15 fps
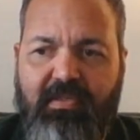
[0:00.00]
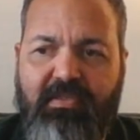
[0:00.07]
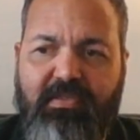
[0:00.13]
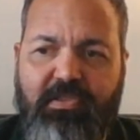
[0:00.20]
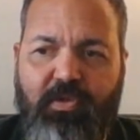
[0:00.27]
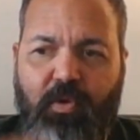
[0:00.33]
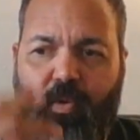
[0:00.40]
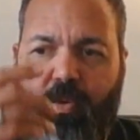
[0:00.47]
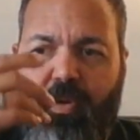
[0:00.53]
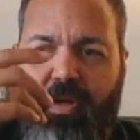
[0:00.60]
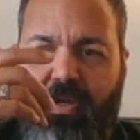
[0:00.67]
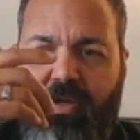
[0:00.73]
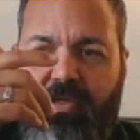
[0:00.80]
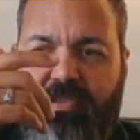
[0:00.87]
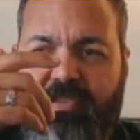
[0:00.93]
So
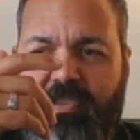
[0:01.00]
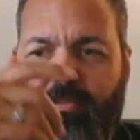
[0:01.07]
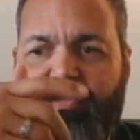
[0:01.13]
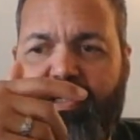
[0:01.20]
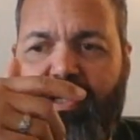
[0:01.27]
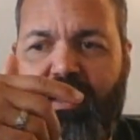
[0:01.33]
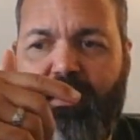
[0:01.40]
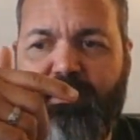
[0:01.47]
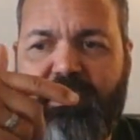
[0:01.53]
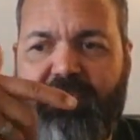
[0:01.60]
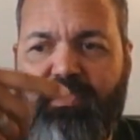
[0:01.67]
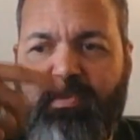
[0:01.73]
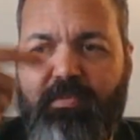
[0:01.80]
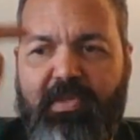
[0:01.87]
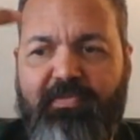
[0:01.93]
sometimes
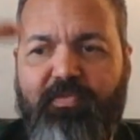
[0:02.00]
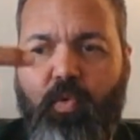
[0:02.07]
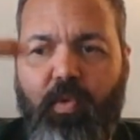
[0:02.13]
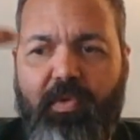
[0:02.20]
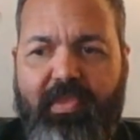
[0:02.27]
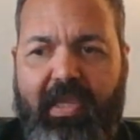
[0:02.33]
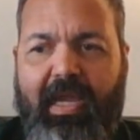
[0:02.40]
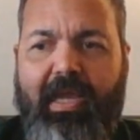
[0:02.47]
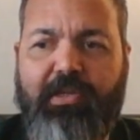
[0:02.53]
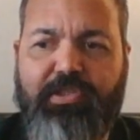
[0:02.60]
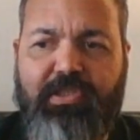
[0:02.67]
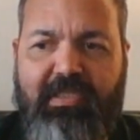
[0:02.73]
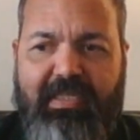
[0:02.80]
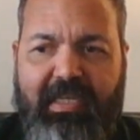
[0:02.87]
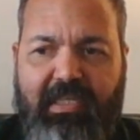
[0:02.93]
even before the
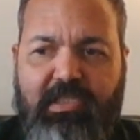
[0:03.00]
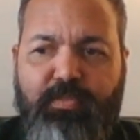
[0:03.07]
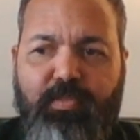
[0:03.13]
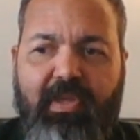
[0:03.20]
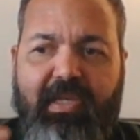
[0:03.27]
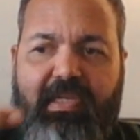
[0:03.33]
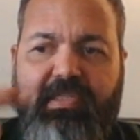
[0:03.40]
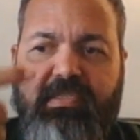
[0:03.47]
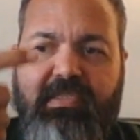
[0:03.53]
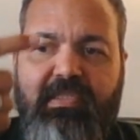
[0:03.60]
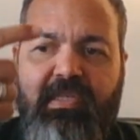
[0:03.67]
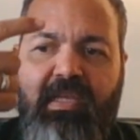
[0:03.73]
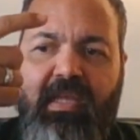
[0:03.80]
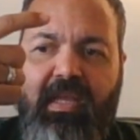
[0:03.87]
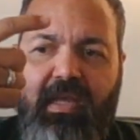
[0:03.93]
action takes
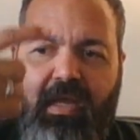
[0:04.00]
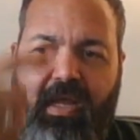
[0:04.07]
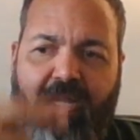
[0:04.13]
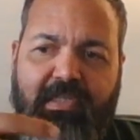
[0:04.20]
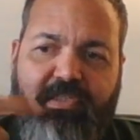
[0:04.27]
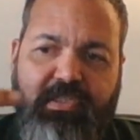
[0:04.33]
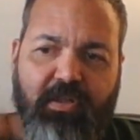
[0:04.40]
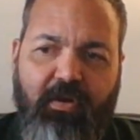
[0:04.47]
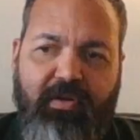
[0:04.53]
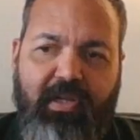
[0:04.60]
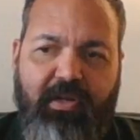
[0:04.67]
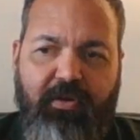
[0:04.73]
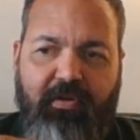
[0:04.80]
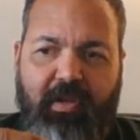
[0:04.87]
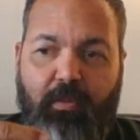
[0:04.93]
place, I start
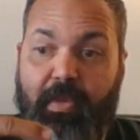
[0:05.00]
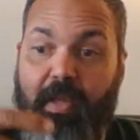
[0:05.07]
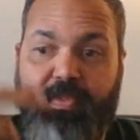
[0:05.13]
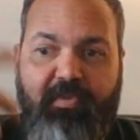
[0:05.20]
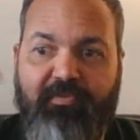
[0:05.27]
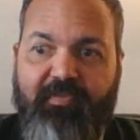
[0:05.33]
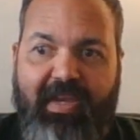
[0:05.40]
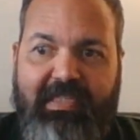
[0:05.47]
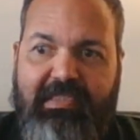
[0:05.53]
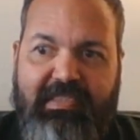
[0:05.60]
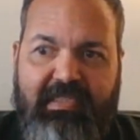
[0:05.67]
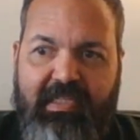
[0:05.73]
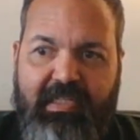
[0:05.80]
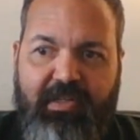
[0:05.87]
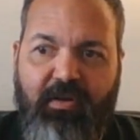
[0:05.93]
hearing about the fight
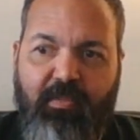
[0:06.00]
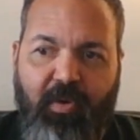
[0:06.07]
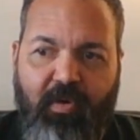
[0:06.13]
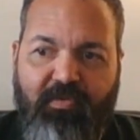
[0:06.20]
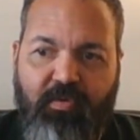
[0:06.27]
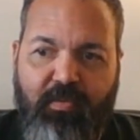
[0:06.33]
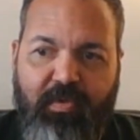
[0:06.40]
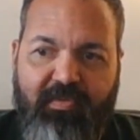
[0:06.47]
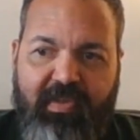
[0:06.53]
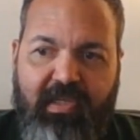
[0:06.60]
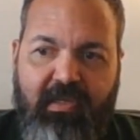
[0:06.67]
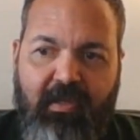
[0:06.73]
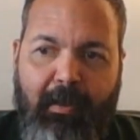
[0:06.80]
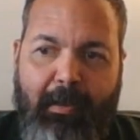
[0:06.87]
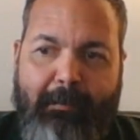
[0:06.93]
scene in a Marvel movie.
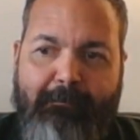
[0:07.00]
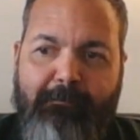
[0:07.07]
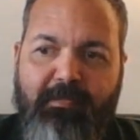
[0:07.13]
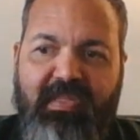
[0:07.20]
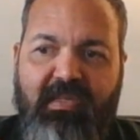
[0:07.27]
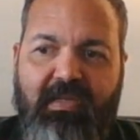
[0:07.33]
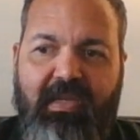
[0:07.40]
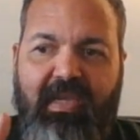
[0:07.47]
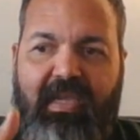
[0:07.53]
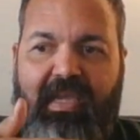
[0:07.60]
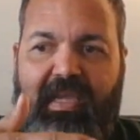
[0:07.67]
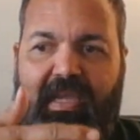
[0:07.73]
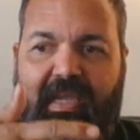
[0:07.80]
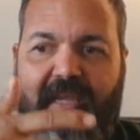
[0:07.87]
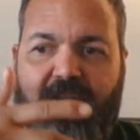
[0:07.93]

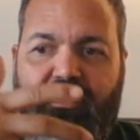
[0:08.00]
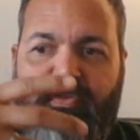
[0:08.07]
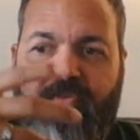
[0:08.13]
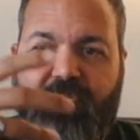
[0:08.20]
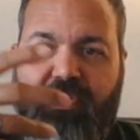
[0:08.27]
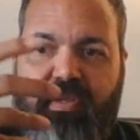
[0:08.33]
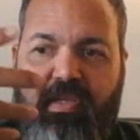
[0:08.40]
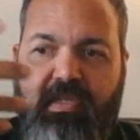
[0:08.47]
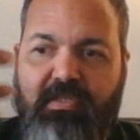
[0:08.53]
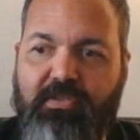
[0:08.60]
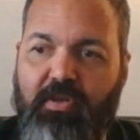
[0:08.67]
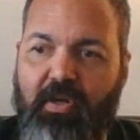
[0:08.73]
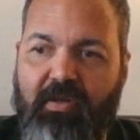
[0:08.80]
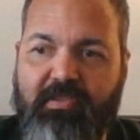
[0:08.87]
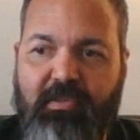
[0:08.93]
And it
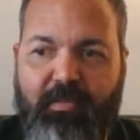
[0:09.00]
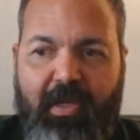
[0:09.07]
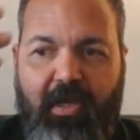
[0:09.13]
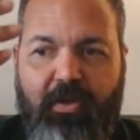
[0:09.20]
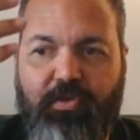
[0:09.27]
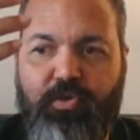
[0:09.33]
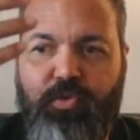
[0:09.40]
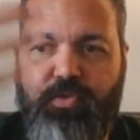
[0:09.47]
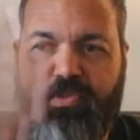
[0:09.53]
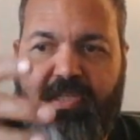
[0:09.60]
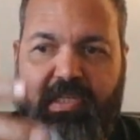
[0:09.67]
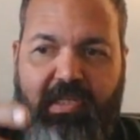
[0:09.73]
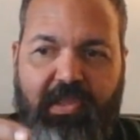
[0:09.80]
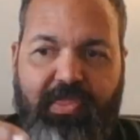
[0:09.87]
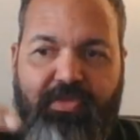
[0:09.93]
talks about who's
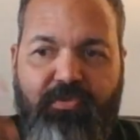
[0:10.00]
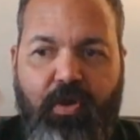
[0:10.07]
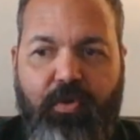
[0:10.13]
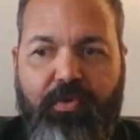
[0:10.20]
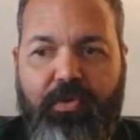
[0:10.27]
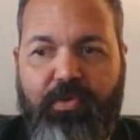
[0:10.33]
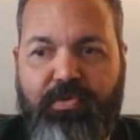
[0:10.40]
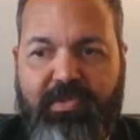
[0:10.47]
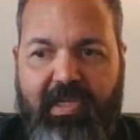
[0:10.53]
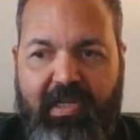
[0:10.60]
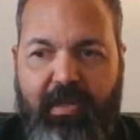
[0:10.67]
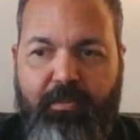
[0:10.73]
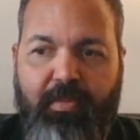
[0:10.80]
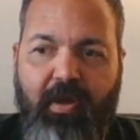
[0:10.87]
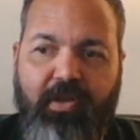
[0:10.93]
getting thrown, who's
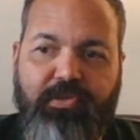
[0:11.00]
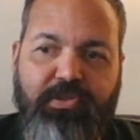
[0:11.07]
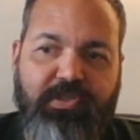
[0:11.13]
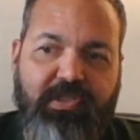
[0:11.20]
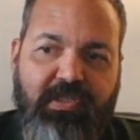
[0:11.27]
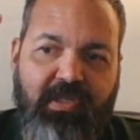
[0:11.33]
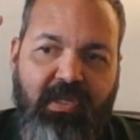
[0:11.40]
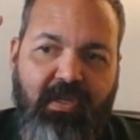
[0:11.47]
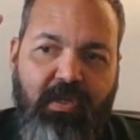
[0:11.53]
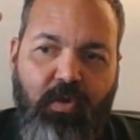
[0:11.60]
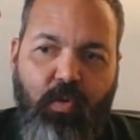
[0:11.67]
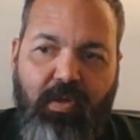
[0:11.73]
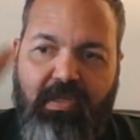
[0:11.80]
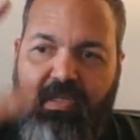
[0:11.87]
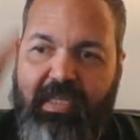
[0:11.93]
getting punched,
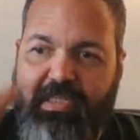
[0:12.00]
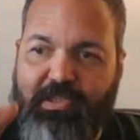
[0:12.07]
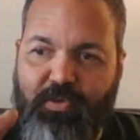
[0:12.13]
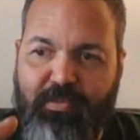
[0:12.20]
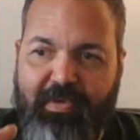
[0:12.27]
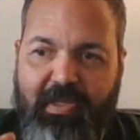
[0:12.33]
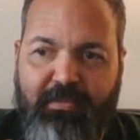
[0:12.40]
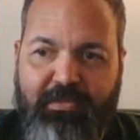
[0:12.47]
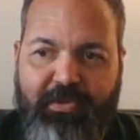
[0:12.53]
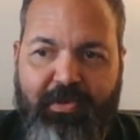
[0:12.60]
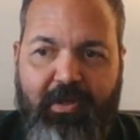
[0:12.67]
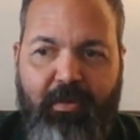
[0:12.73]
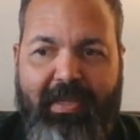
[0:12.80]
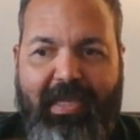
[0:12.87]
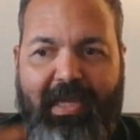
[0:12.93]
what laser beams are
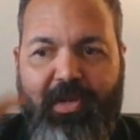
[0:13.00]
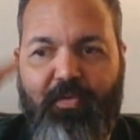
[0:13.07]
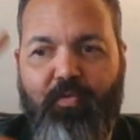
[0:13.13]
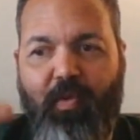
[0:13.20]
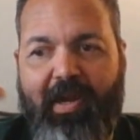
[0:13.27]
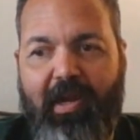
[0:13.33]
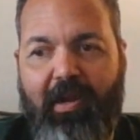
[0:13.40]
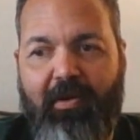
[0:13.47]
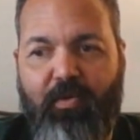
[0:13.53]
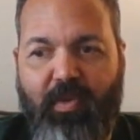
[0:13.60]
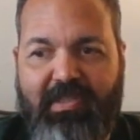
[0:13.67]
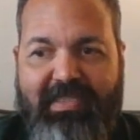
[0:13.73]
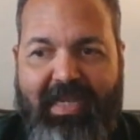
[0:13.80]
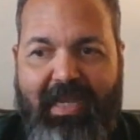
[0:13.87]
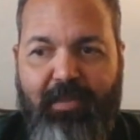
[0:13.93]
coming out of where, and
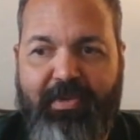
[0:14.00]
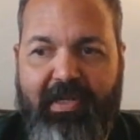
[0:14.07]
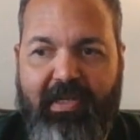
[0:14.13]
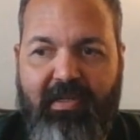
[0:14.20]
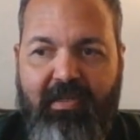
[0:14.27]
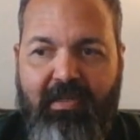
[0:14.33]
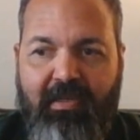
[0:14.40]
what's happening.